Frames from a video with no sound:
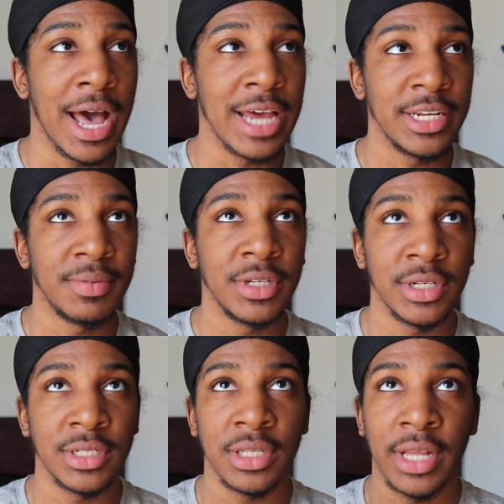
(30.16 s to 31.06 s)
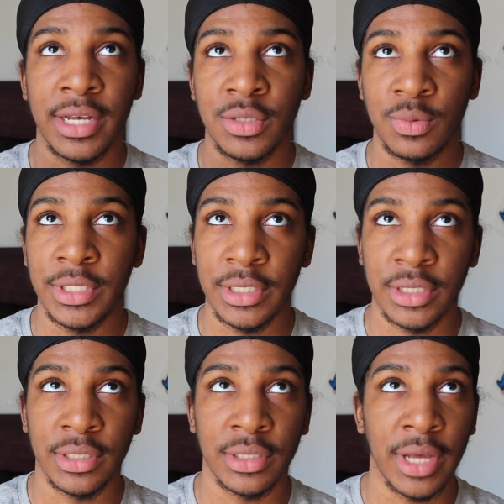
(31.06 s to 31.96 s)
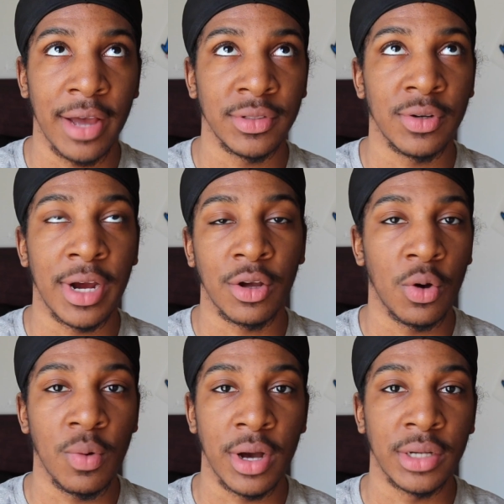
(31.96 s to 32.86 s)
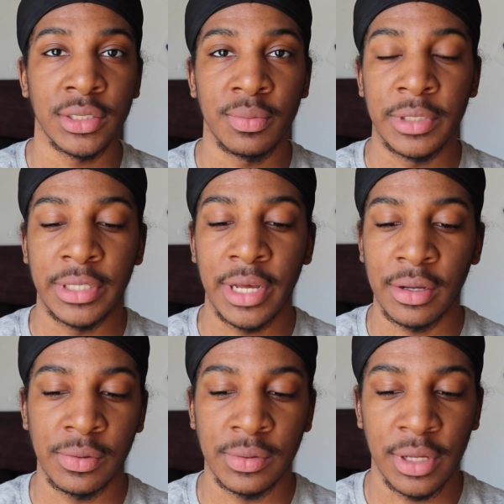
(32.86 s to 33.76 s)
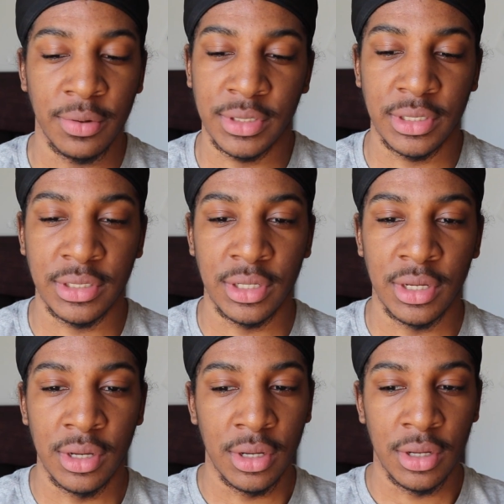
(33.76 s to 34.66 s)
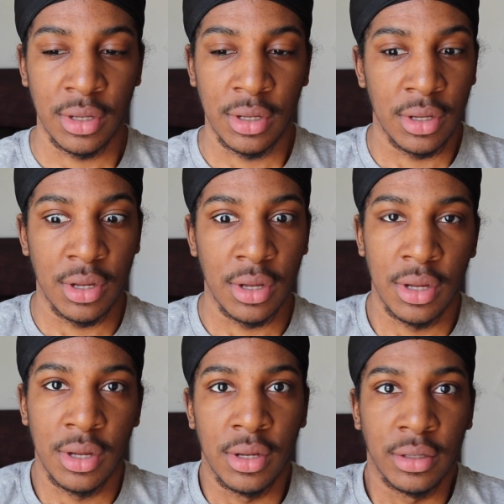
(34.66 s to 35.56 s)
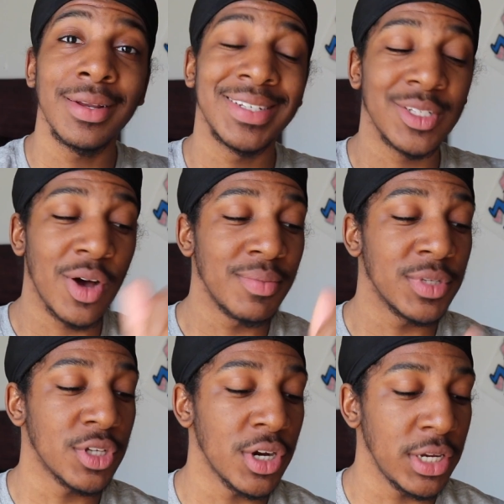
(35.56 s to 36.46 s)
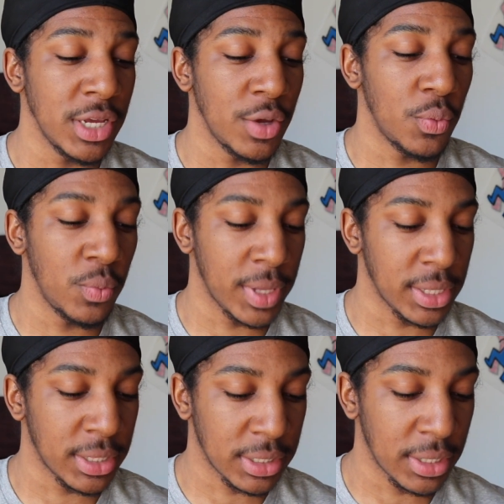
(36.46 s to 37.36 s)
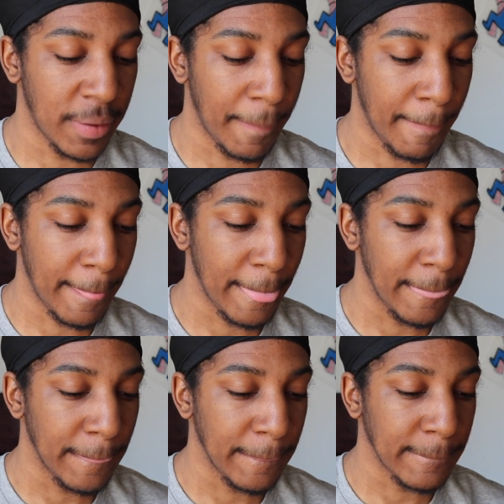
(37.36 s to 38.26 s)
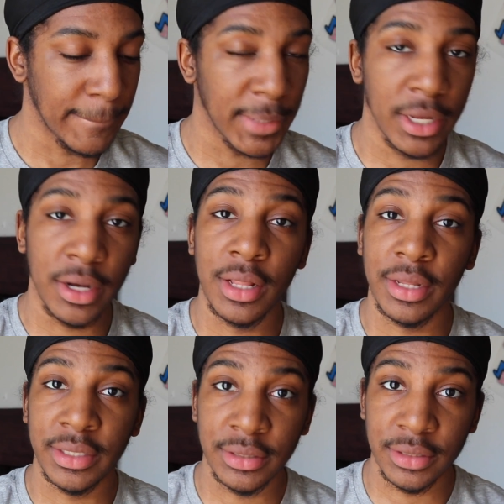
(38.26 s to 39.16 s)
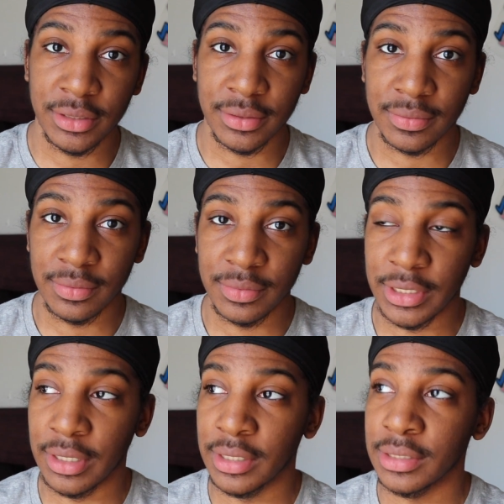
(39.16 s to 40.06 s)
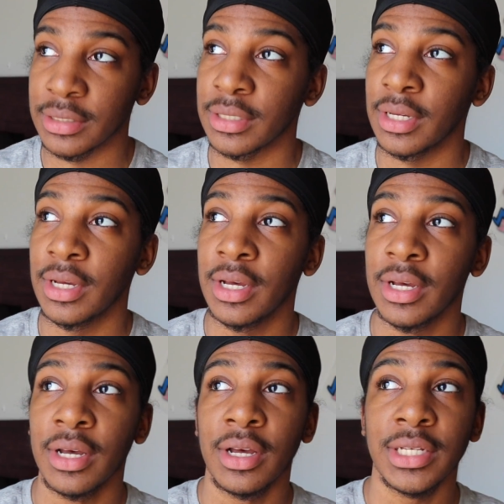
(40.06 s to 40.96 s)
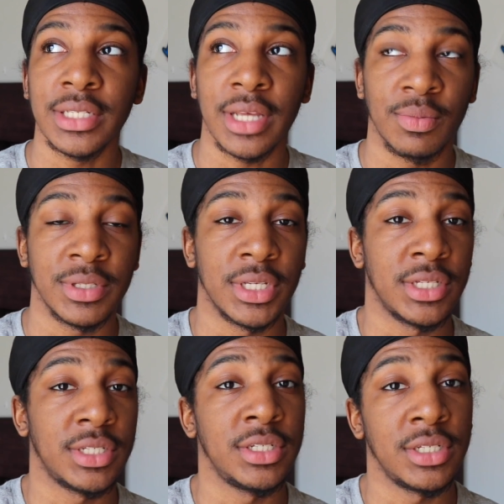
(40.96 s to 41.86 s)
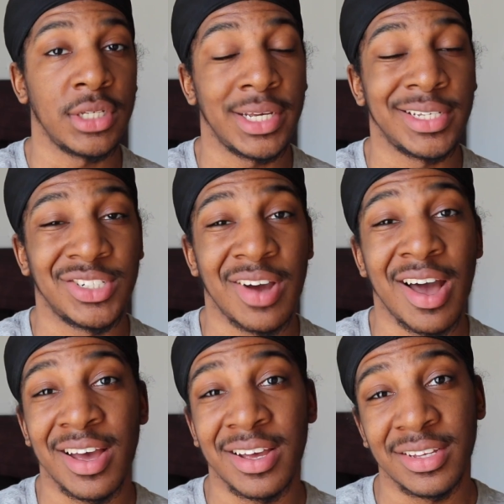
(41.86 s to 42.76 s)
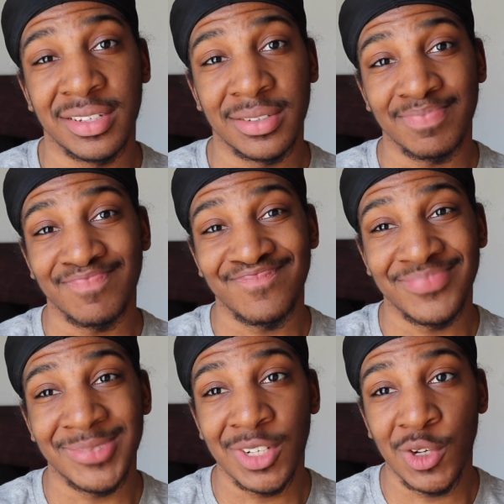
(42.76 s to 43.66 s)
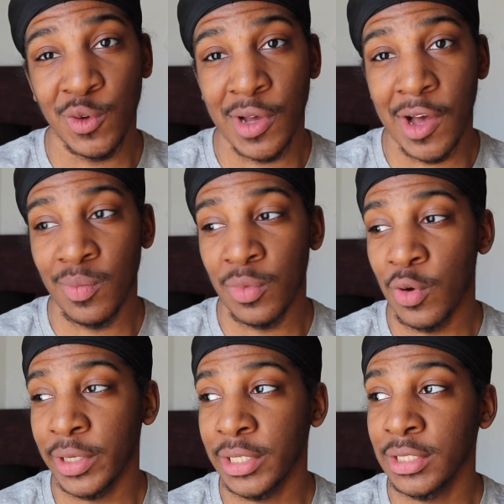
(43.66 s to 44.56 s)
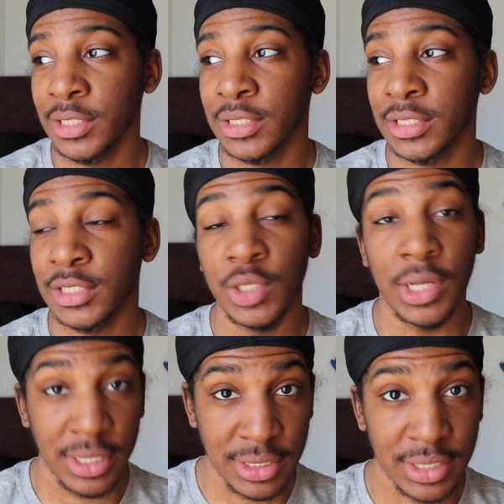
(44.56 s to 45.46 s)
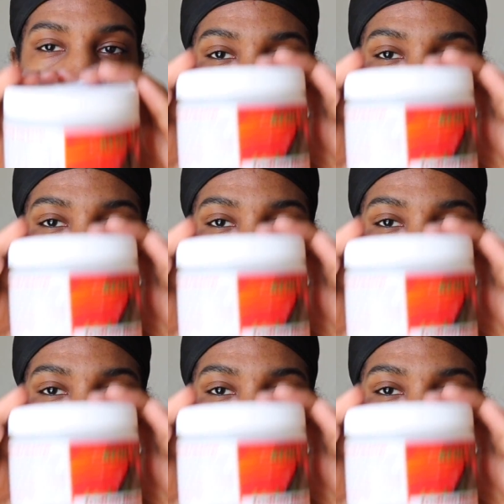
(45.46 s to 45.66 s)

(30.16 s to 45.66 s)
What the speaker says: I deep conditioned last week after I co-washed, but that was just. So I'm starting with a cleanse because scalp is itchy and dry. So I'm going to cleanse it.